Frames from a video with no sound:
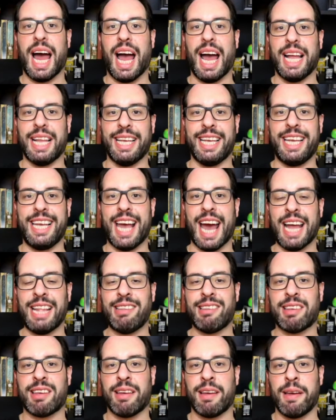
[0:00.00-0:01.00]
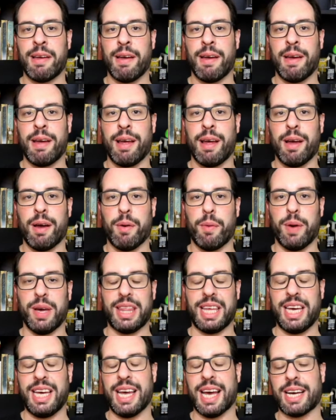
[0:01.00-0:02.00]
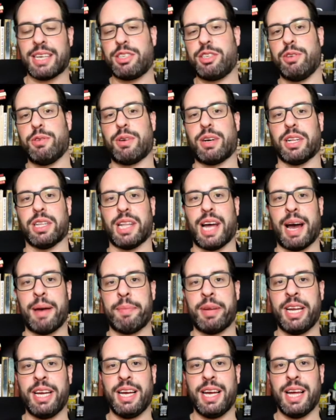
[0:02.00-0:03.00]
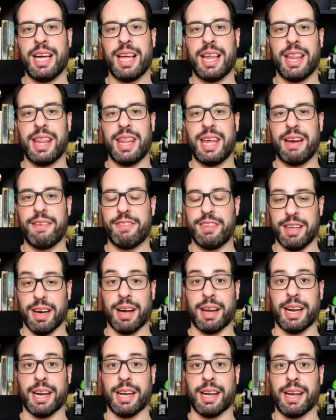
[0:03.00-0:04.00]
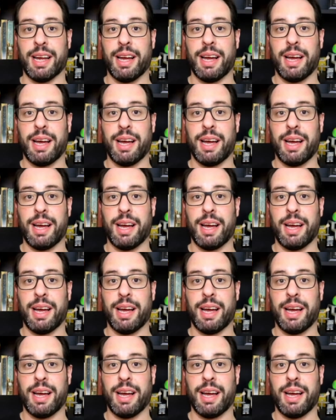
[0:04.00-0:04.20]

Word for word: And yet, with EXU Calamity, they've done it.